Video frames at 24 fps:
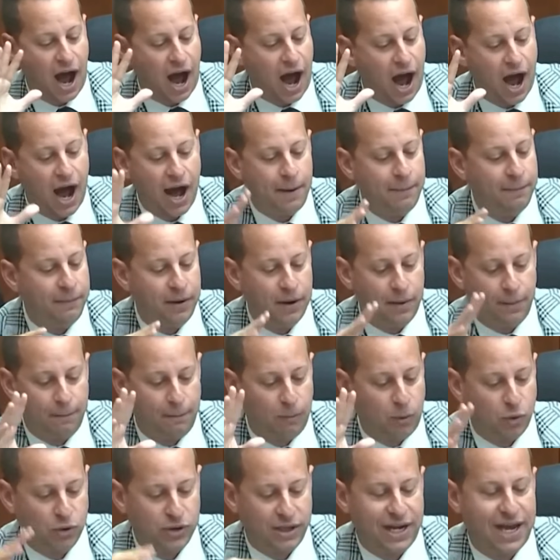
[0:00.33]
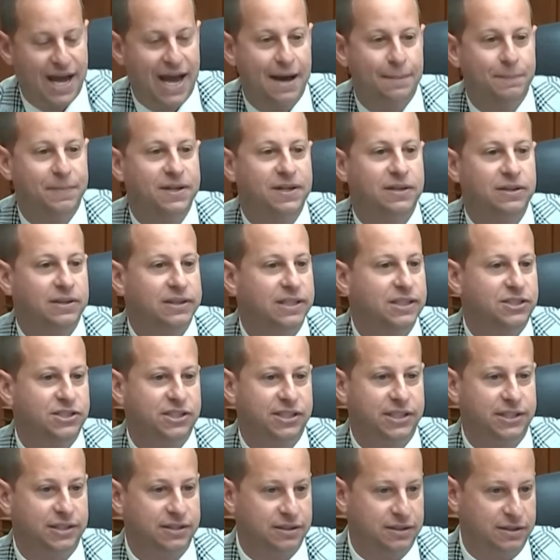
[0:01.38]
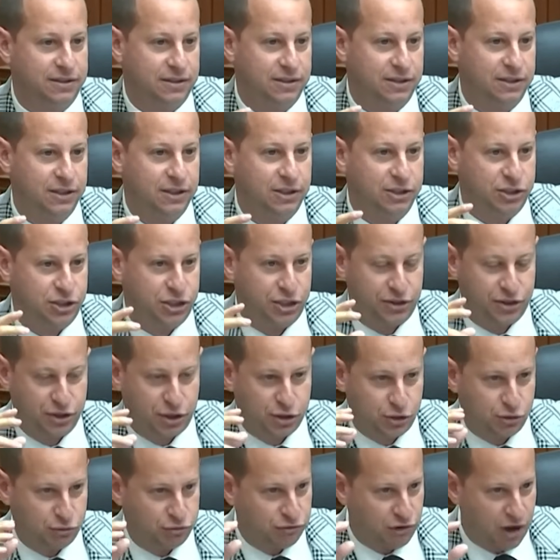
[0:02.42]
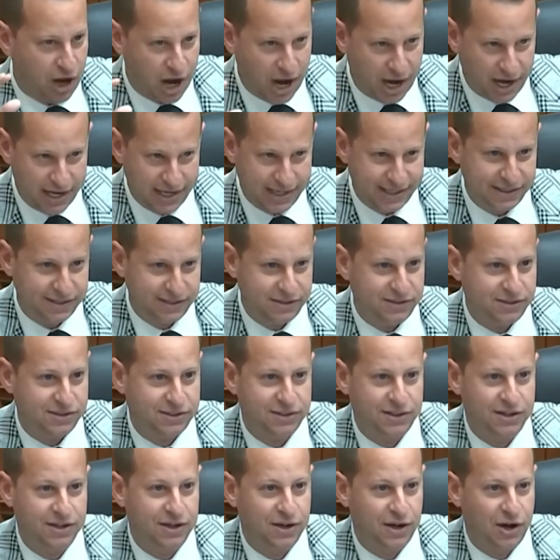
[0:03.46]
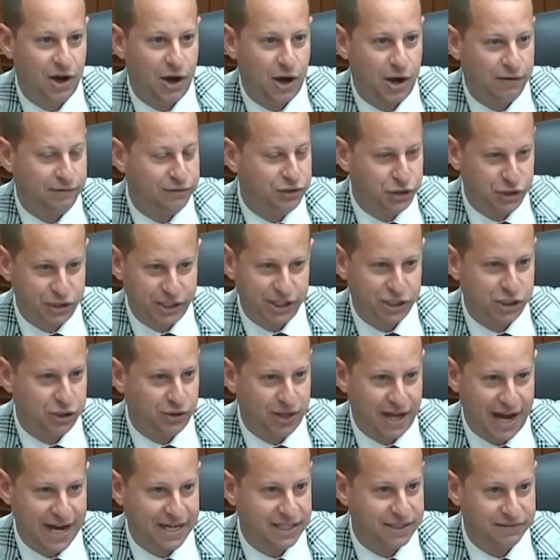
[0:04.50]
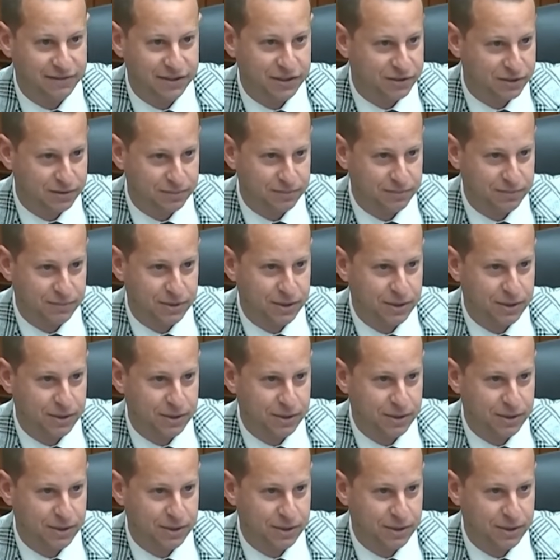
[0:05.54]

I'm more than happy to listen to the cries of judicial activism,